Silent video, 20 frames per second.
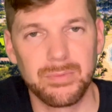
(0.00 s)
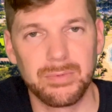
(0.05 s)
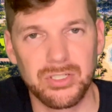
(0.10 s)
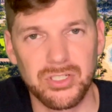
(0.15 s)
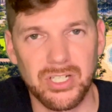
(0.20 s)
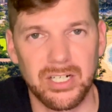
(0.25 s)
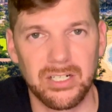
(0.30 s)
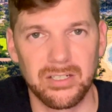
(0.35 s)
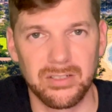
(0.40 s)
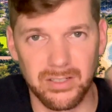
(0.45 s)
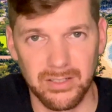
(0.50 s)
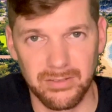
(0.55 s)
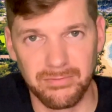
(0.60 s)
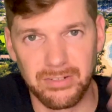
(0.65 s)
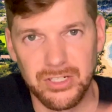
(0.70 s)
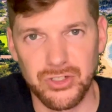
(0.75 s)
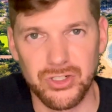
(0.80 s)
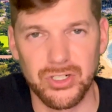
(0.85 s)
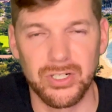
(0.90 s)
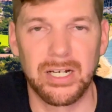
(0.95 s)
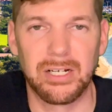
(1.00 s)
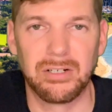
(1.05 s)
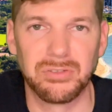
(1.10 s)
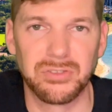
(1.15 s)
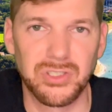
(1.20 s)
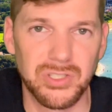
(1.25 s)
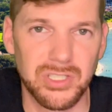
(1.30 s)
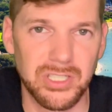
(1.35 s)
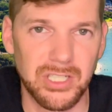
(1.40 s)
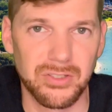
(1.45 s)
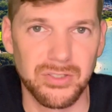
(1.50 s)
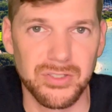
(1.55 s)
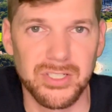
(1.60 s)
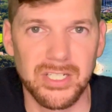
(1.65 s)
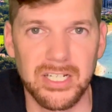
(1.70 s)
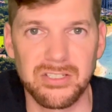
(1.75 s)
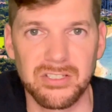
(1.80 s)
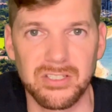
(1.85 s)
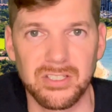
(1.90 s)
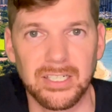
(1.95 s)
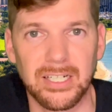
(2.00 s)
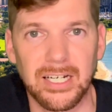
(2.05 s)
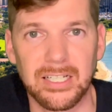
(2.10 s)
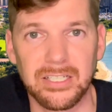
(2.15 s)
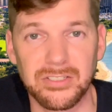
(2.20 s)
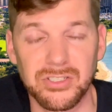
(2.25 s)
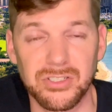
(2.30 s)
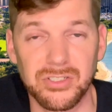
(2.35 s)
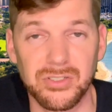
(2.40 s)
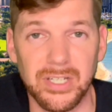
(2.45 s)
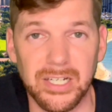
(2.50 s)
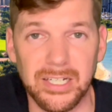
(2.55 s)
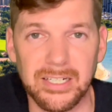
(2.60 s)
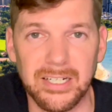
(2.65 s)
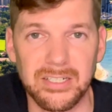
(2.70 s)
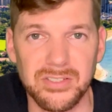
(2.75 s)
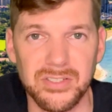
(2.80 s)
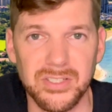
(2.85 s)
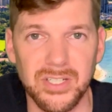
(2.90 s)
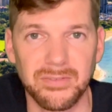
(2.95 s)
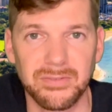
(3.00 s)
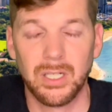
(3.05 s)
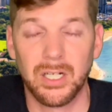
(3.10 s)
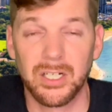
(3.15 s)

much gotta venture out to the other sides of the island to do that kind of stuff.